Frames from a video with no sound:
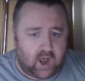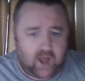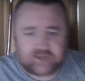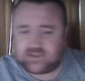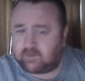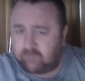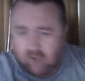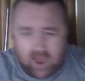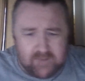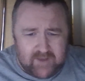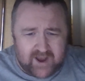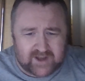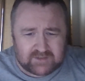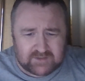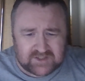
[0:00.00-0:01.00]
Supply
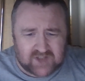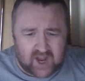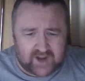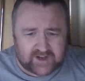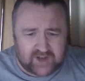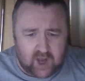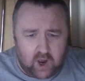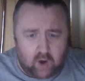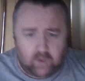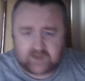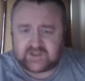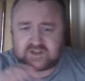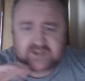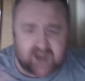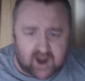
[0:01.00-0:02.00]
management's got to go. It's a
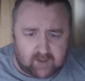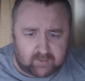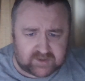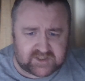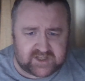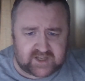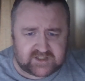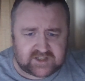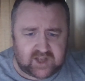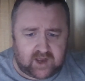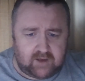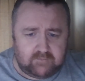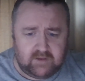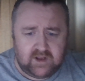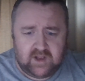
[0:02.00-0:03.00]
terrible system.